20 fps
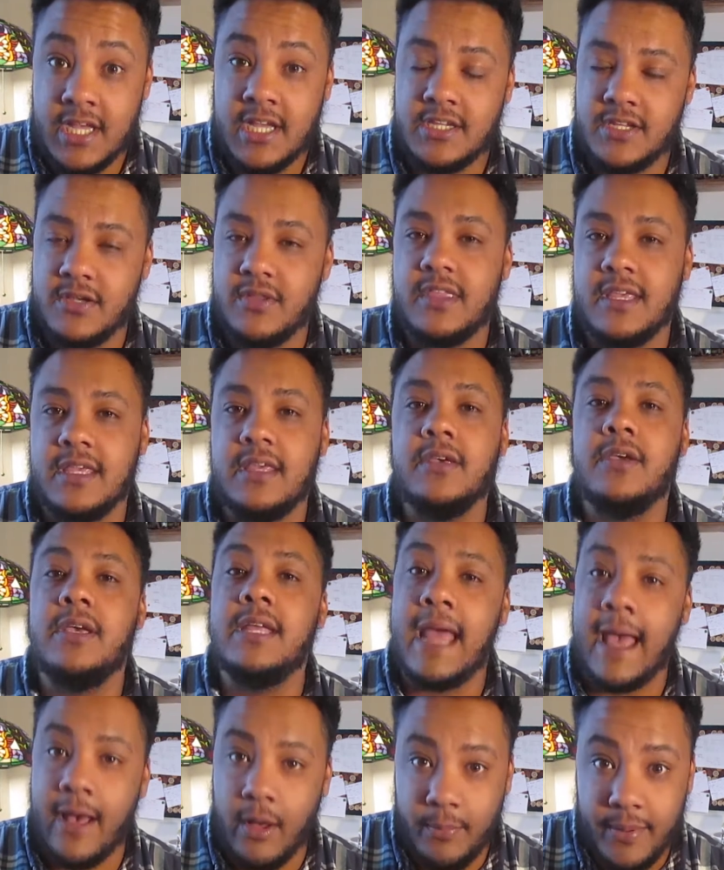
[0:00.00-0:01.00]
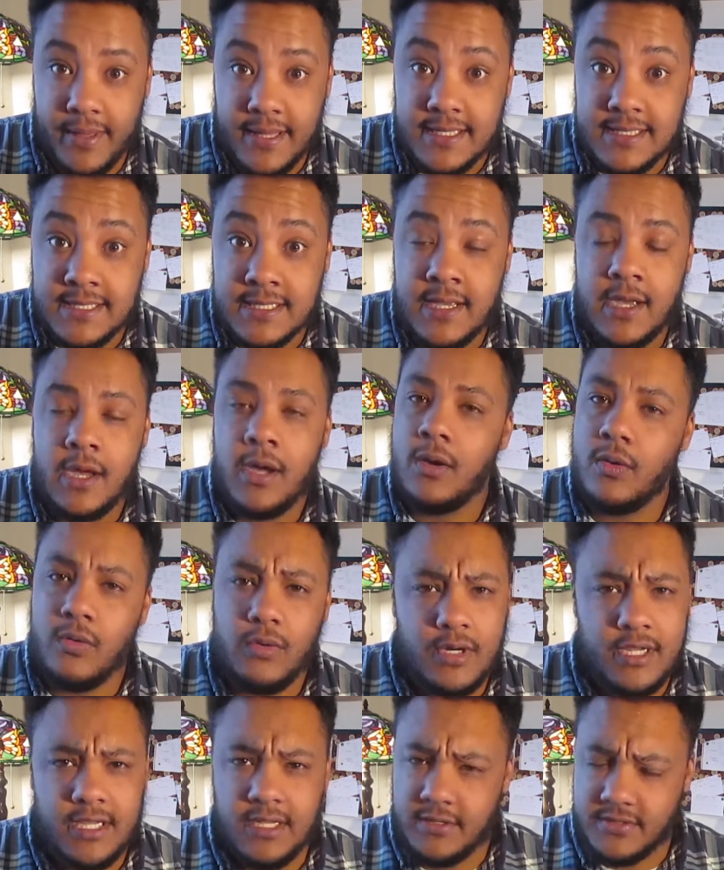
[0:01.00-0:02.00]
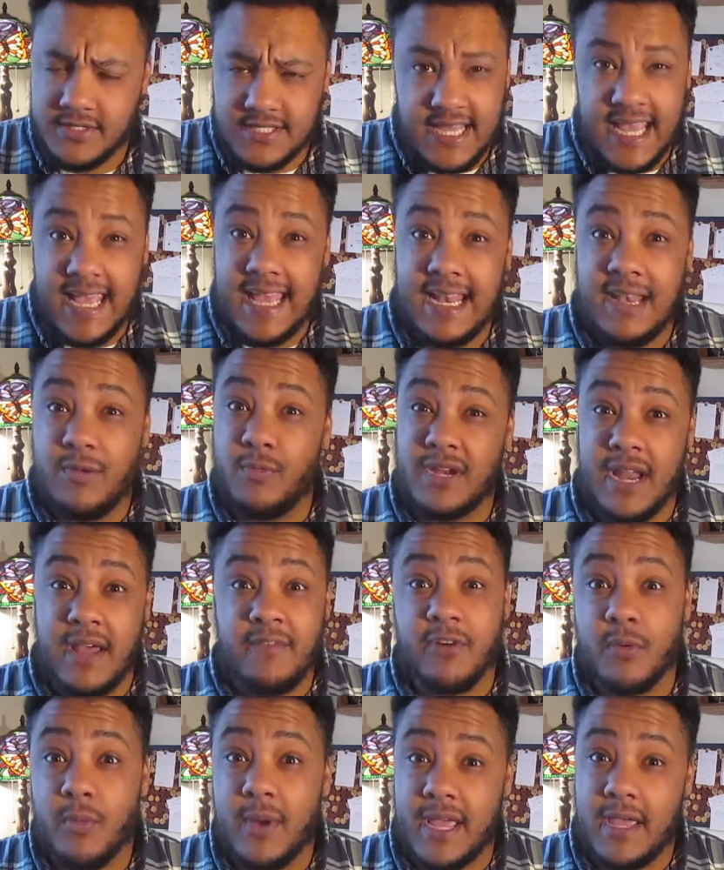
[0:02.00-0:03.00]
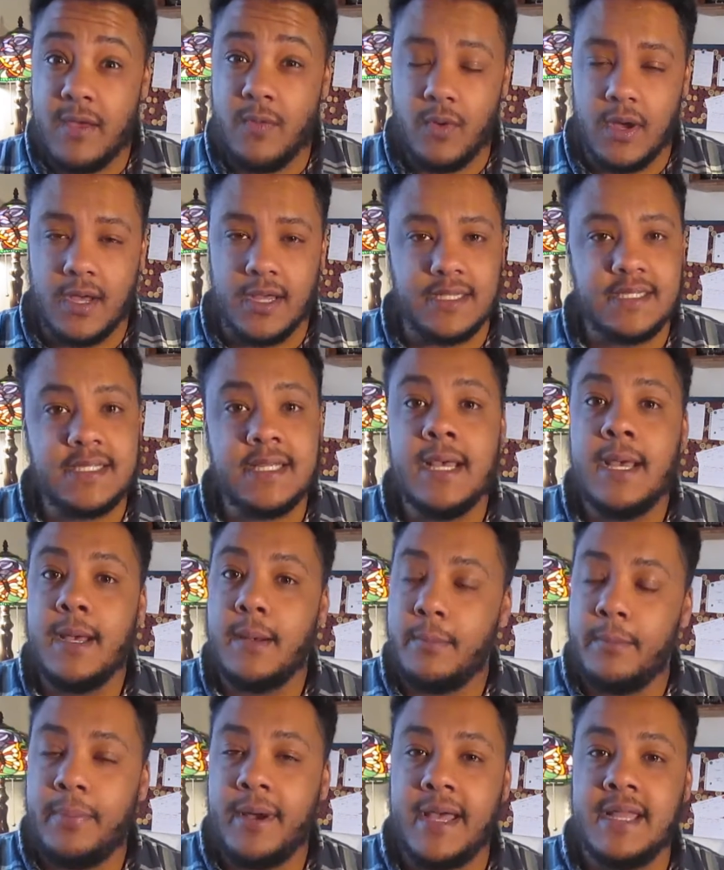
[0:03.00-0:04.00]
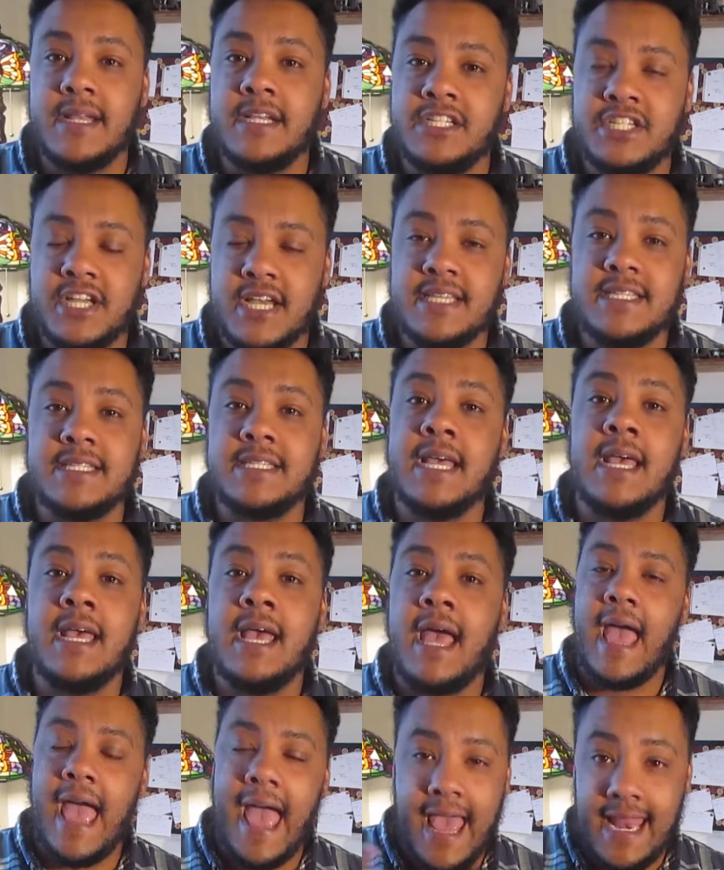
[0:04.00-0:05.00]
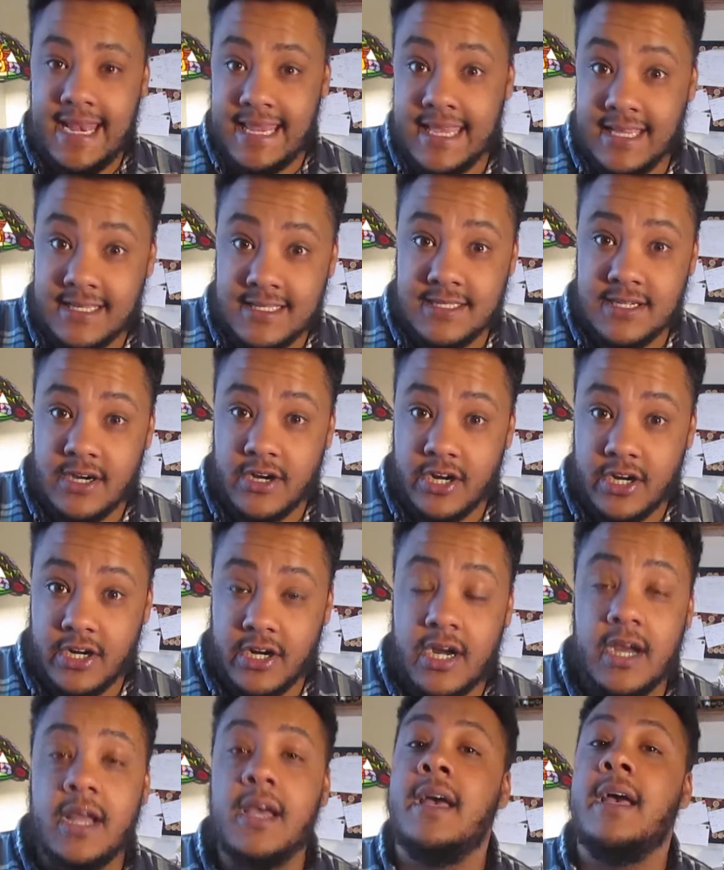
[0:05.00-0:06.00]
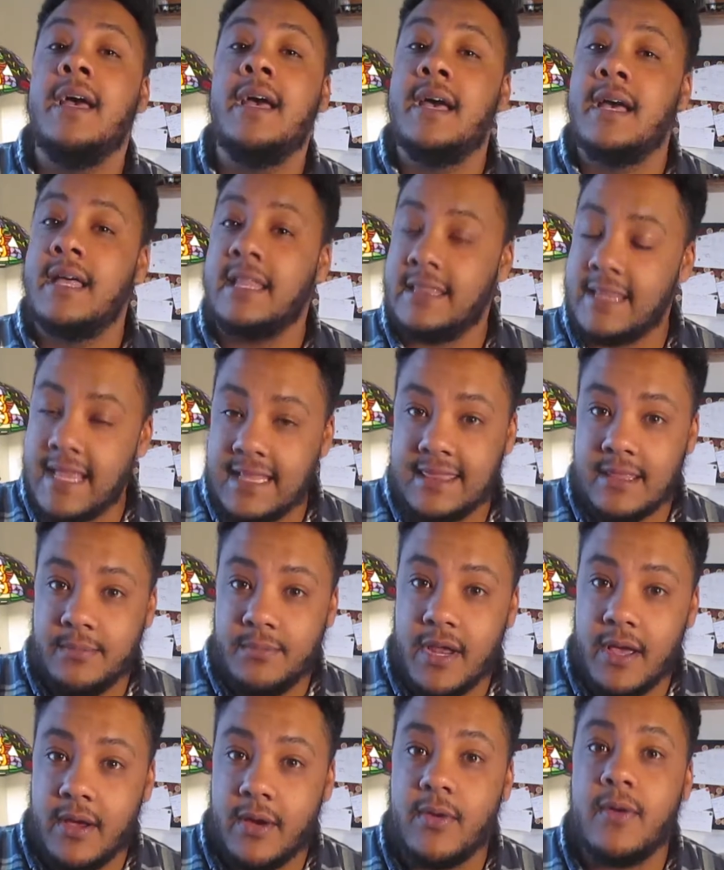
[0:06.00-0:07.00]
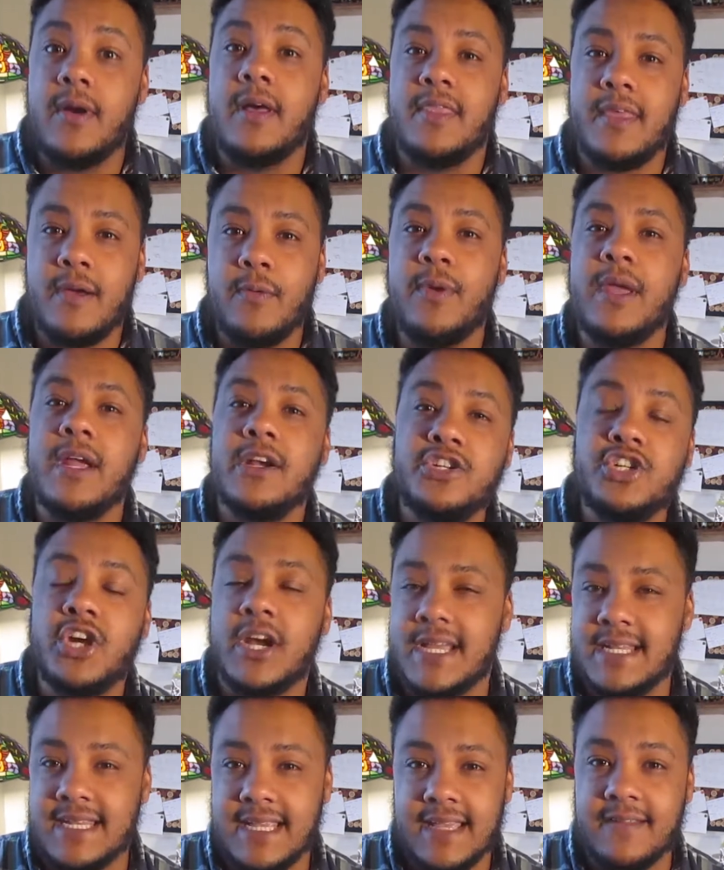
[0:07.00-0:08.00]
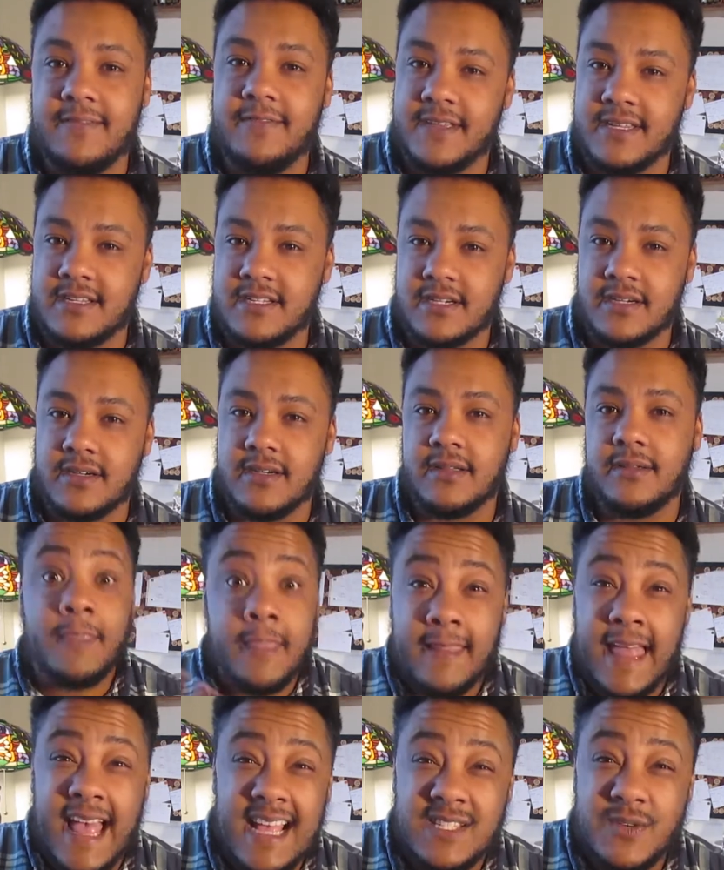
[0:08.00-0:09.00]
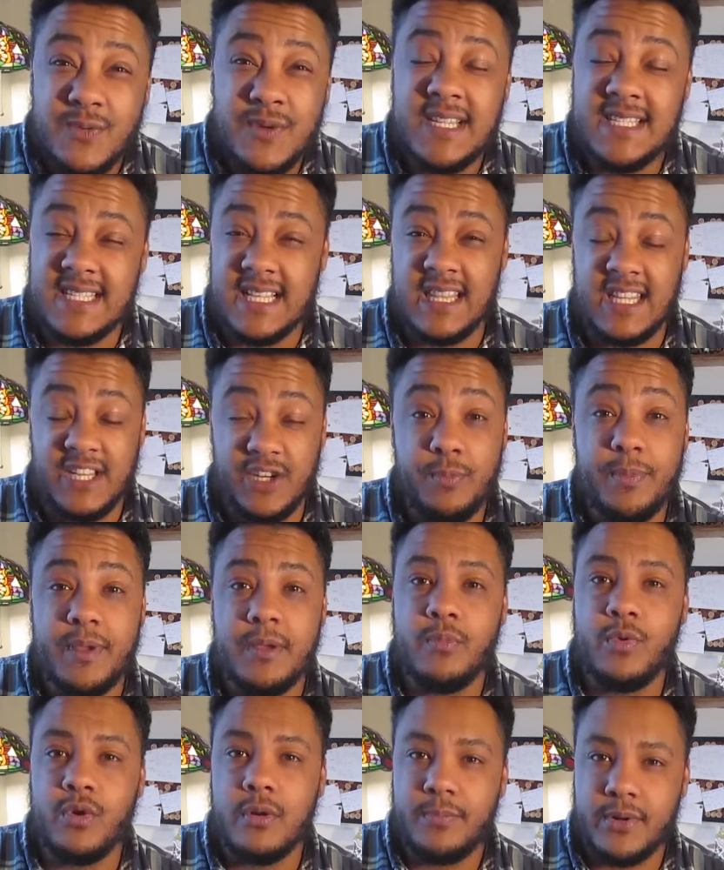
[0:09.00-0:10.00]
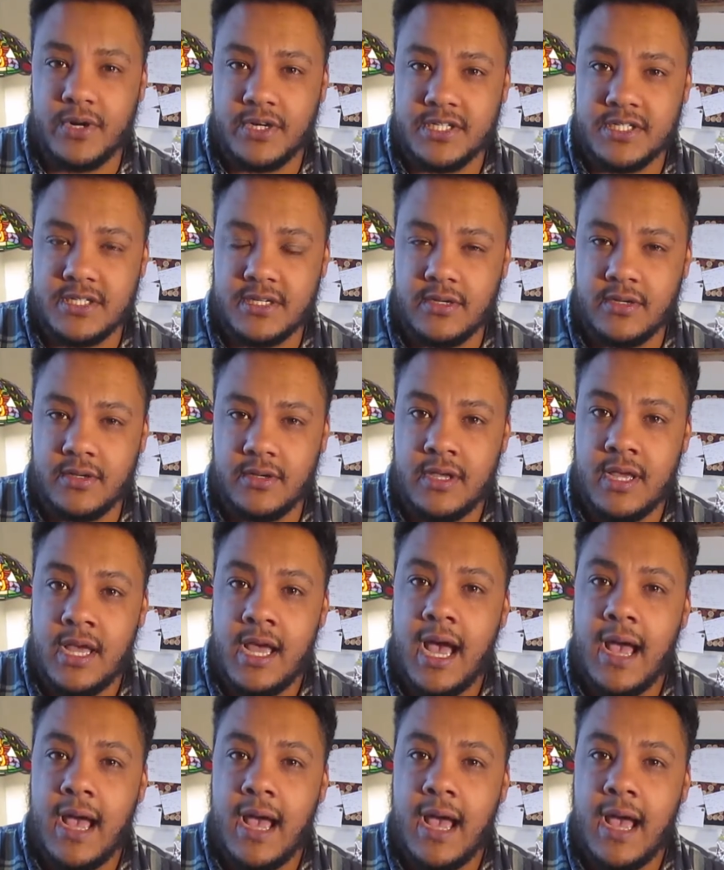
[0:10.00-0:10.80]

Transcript: Do you think you can help us? Or, say it in whatever way you want, but just at Kickstarter, let them know that we are trying to get featured. The last one is a little bit more personal.